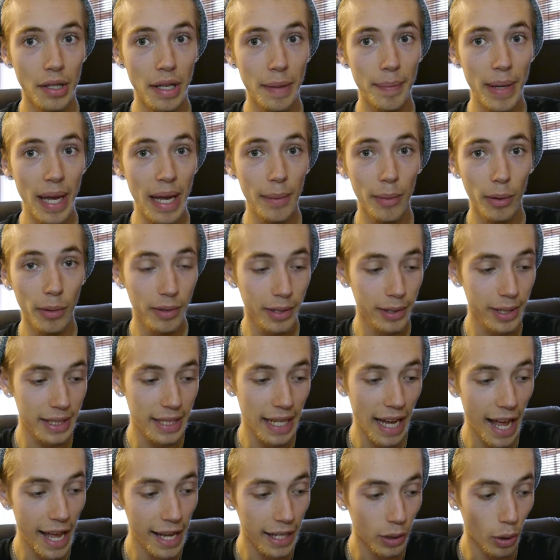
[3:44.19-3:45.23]
be able to
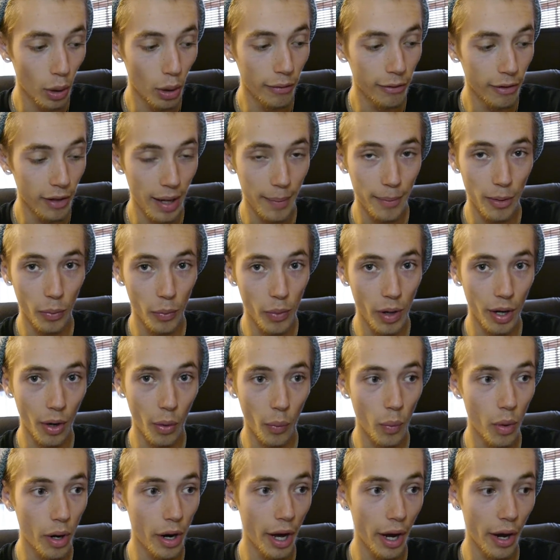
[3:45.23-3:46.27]
attack over number
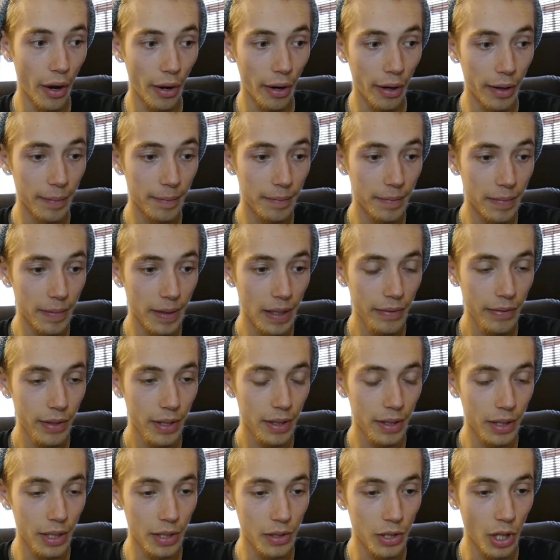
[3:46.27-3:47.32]
101, or even
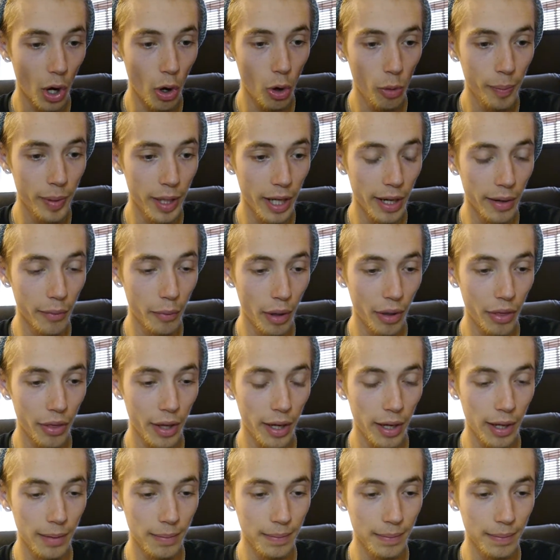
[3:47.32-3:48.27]
in Utopia with